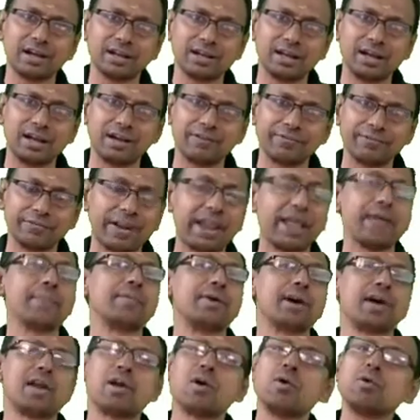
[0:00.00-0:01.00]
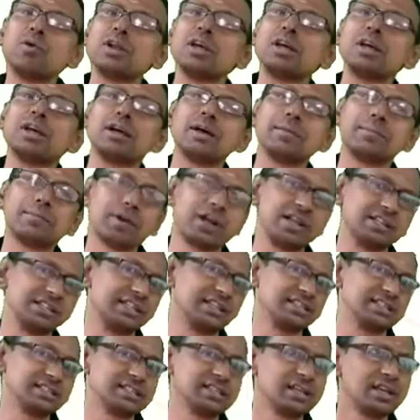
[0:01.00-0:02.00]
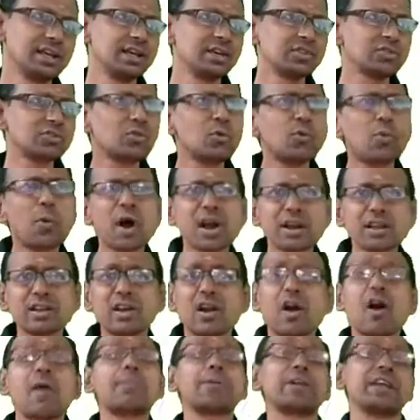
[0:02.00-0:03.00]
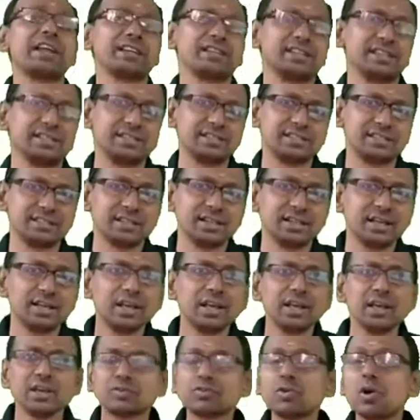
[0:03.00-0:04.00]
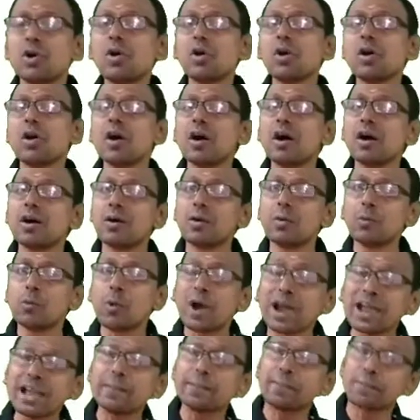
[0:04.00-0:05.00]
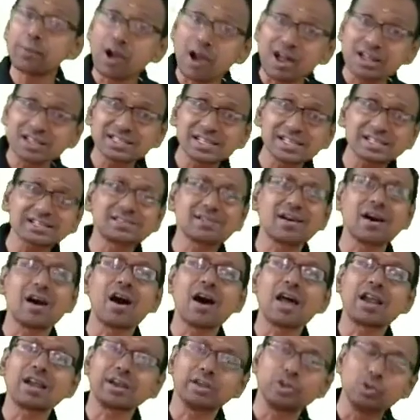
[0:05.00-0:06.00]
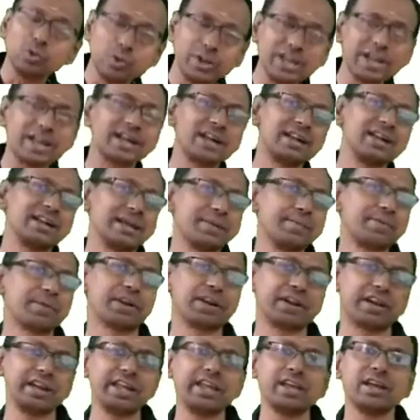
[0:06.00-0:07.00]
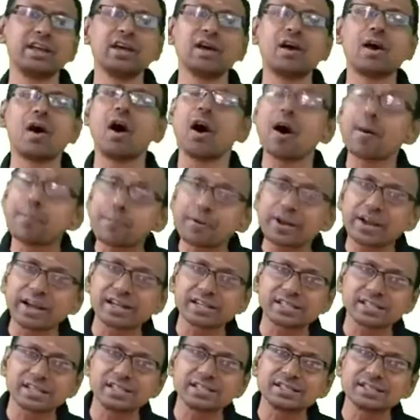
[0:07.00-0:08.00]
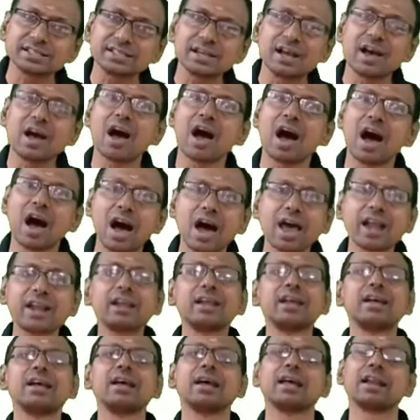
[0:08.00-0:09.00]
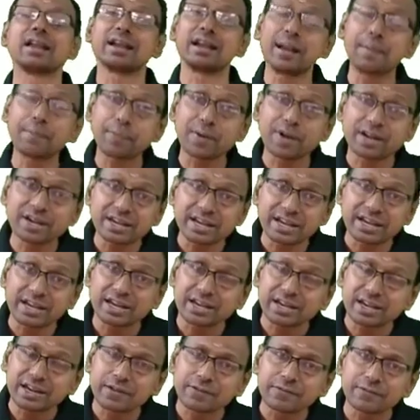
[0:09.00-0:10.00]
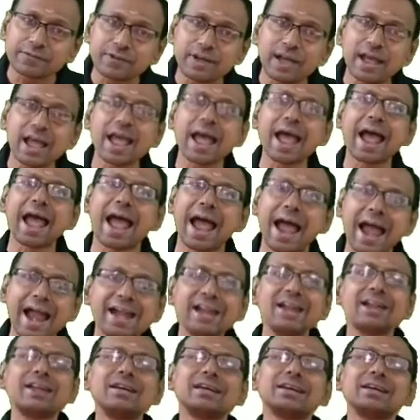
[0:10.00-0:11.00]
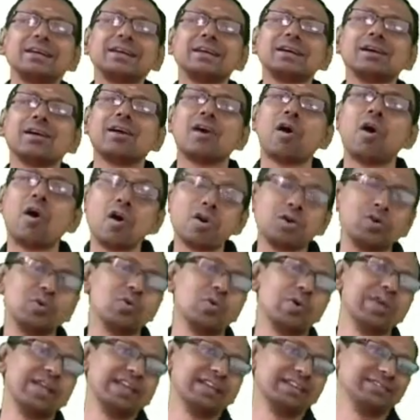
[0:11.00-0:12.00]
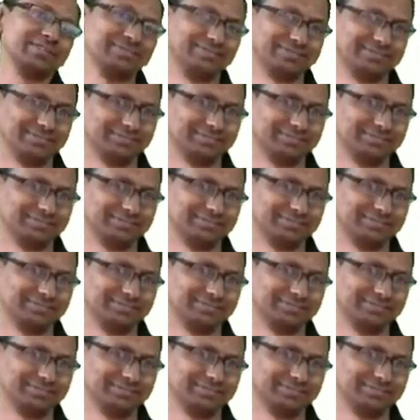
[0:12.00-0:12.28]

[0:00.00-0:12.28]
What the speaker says: a frame around projects. So what are operations? So while projects are unique and temporary, operations are repetitive and ongoing.